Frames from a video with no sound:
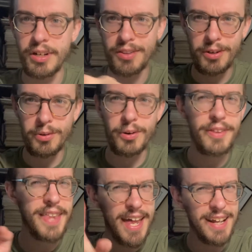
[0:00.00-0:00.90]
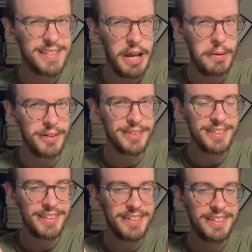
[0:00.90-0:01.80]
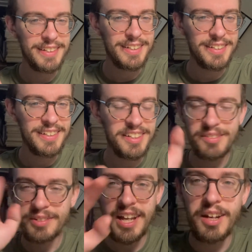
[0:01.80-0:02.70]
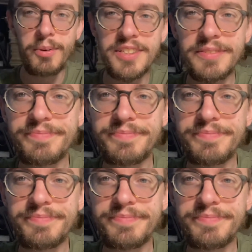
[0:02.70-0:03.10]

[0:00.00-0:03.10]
into the core. That I doubt. Anyways,